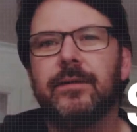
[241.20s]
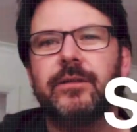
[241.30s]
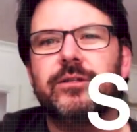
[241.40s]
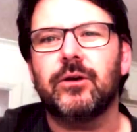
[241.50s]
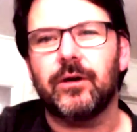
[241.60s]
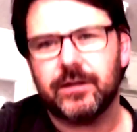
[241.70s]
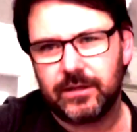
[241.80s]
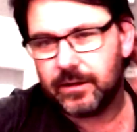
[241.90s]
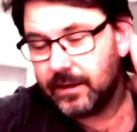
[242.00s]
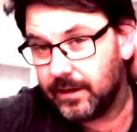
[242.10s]
this song as
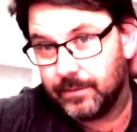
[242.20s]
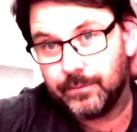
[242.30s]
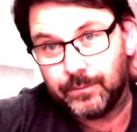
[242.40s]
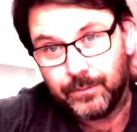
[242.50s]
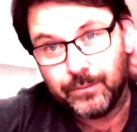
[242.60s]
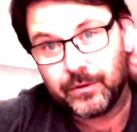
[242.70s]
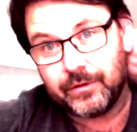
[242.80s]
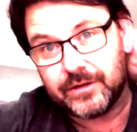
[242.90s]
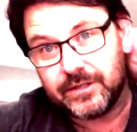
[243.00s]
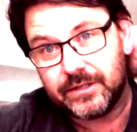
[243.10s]
it
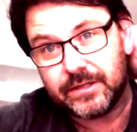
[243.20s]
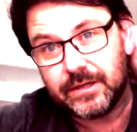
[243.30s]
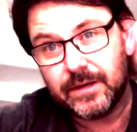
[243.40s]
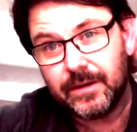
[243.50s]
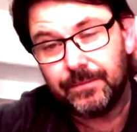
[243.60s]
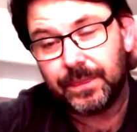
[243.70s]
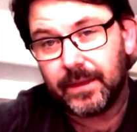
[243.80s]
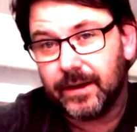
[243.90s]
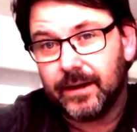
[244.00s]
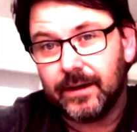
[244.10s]
progresses.
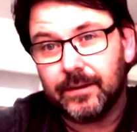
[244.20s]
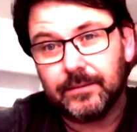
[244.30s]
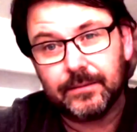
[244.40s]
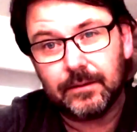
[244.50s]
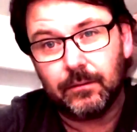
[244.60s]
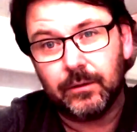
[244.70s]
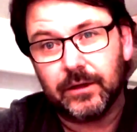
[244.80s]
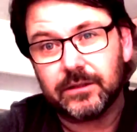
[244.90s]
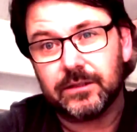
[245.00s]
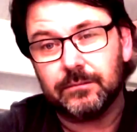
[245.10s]
We've
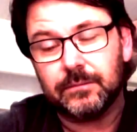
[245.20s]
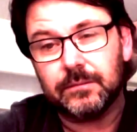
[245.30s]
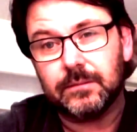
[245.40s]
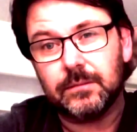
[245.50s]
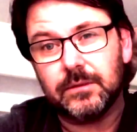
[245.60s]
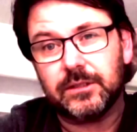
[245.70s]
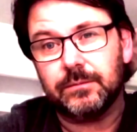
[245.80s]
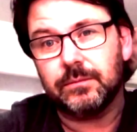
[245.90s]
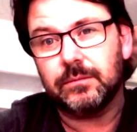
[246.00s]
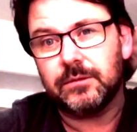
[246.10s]
got some
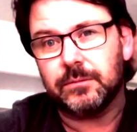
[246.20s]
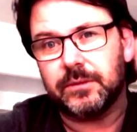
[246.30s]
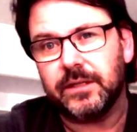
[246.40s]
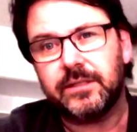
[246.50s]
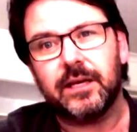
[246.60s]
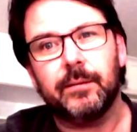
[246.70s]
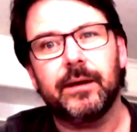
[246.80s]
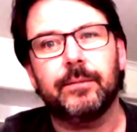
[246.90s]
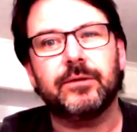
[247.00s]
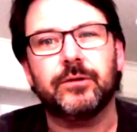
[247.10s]
gigs
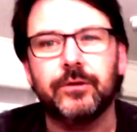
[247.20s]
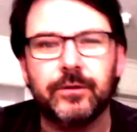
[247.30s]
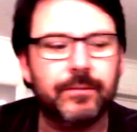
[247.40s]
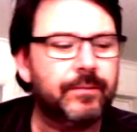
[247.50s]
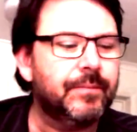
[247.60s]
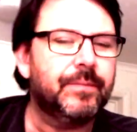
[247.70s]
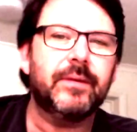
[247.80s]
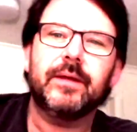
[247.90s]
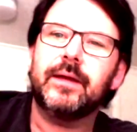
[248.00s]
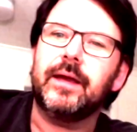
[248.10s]
coming up soon,
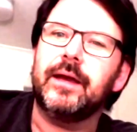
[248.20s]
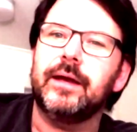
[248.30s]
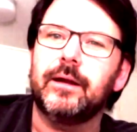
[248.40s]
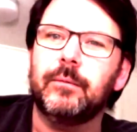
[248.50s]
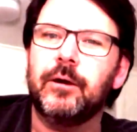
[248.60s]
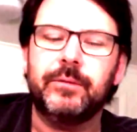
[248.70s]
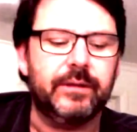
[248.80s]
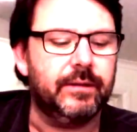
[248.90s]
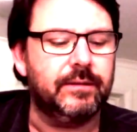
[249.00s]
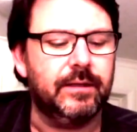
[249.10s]
and I'm
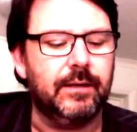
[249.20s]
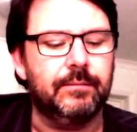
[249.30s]
hoping that